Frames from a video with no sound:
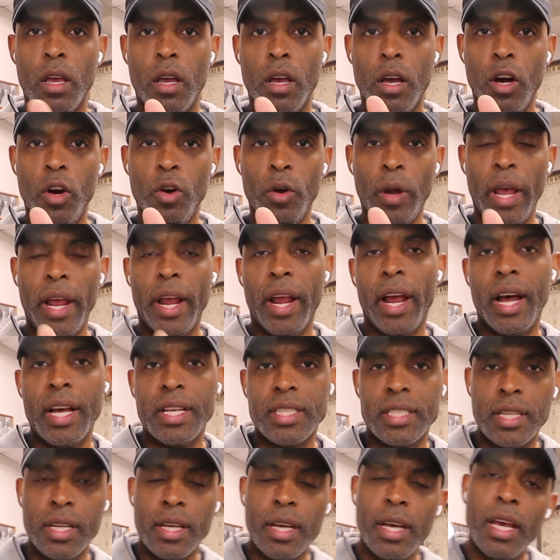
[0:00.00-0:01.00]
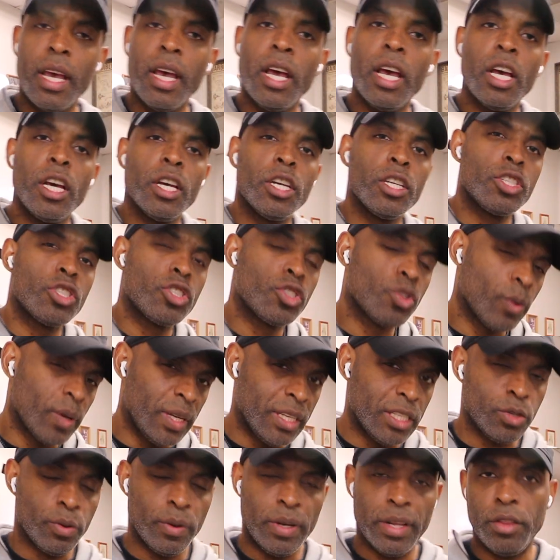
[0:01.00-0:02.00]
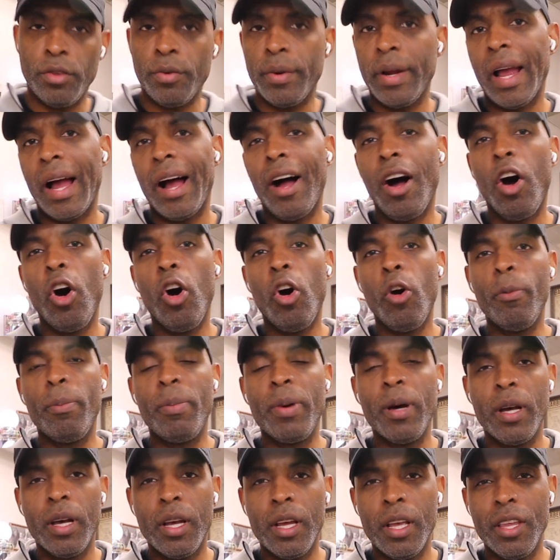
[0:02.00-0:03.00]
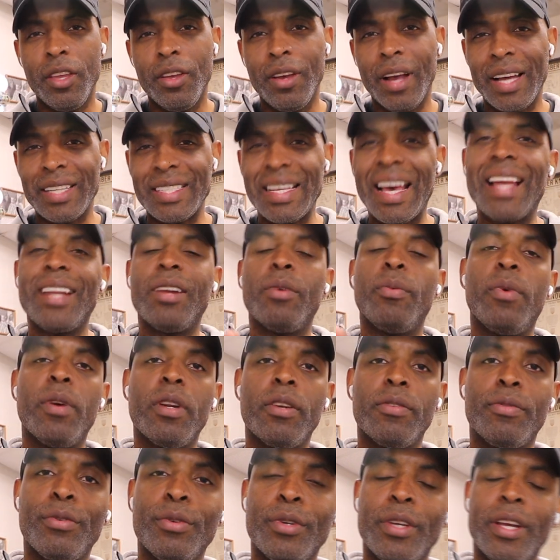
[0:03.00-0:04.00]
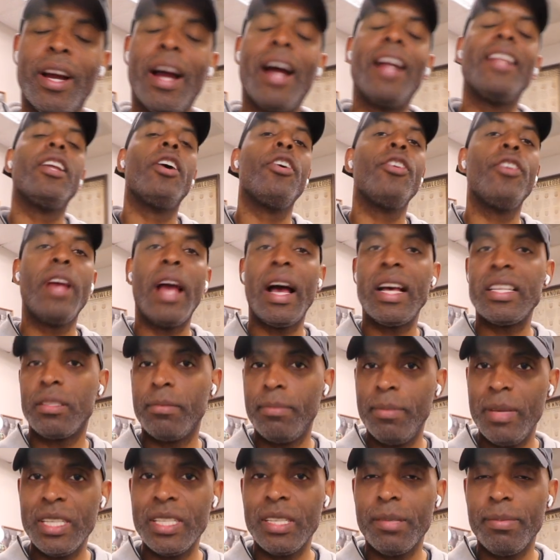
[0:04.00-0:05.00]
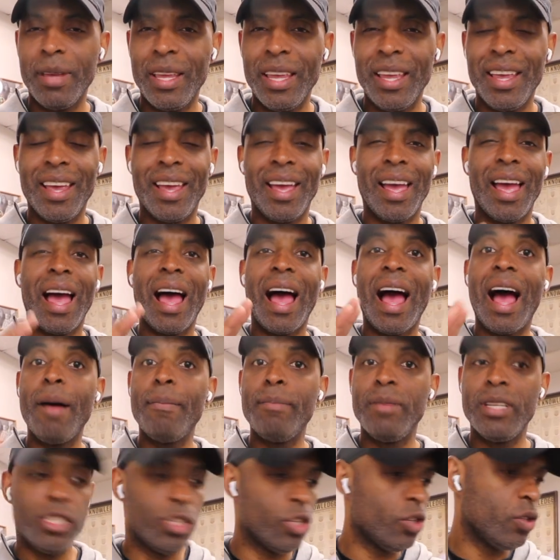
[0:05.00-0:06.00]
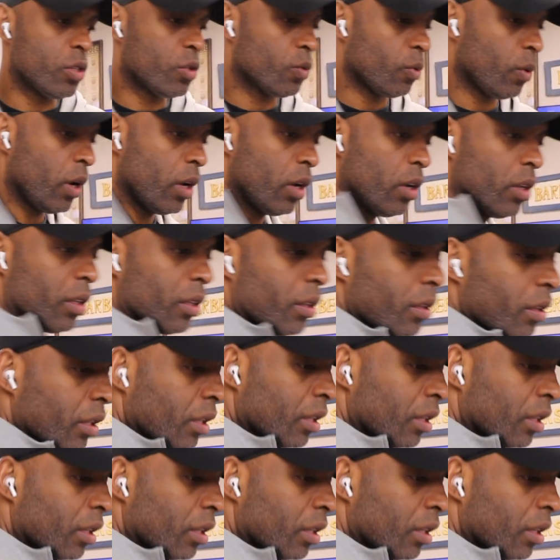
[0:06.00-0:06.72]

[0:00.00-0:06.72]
Okay guys, it's 2023. I hope you guys had a wonderful year. I know you guys miss me. I miss you as well.